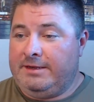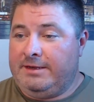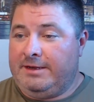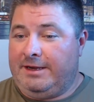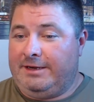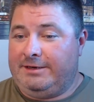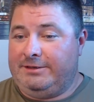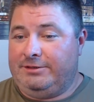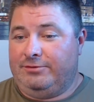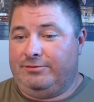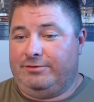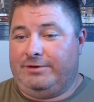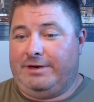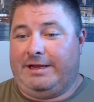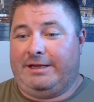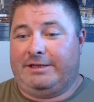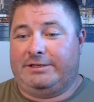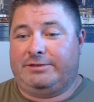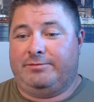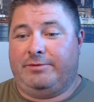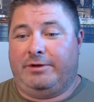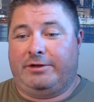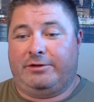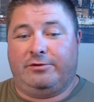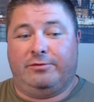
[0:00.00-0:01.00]
I don't
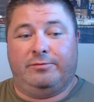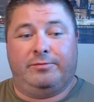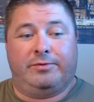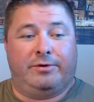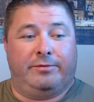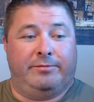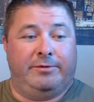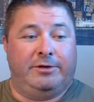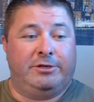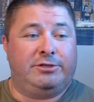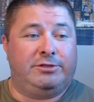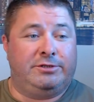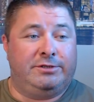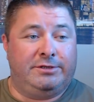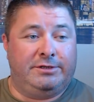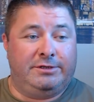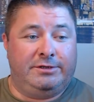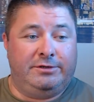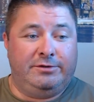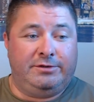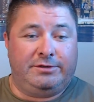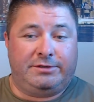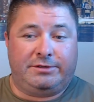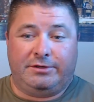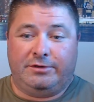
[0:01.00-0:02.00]
ask Michael permission to
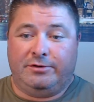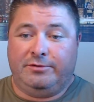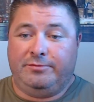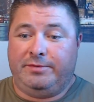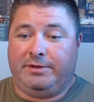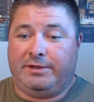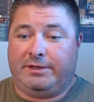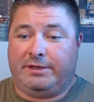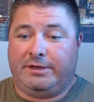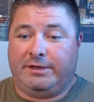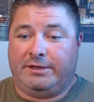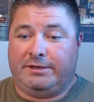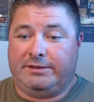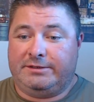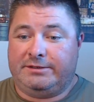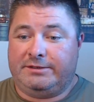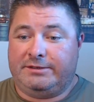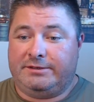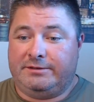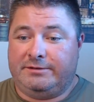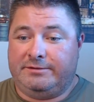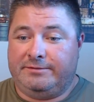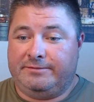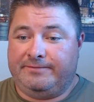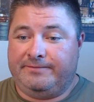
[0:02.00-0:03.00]
do so
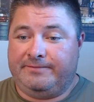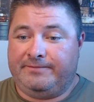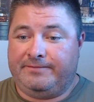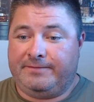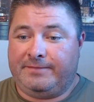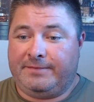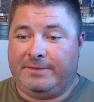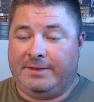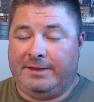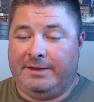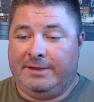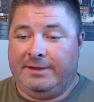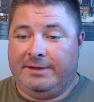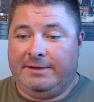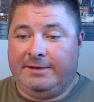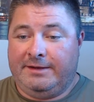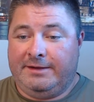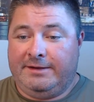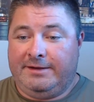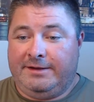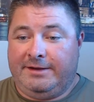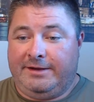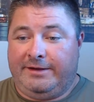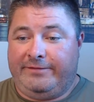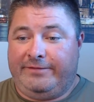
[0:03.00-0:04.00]
because
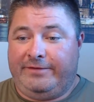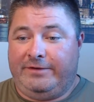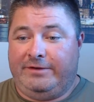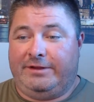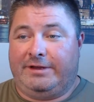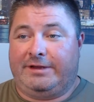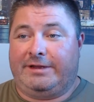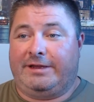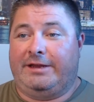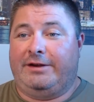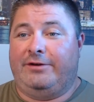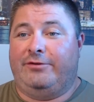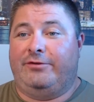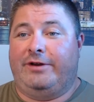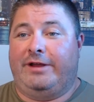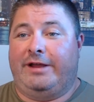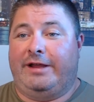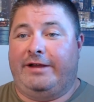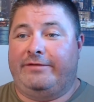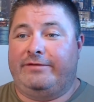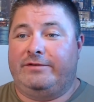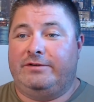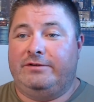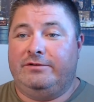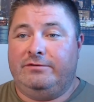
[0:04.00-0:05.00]
I feel like I don't
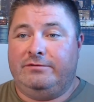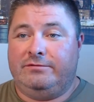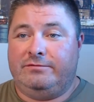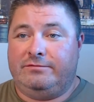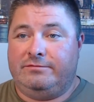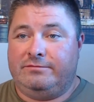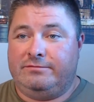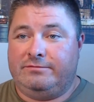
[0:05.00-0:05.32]
have to.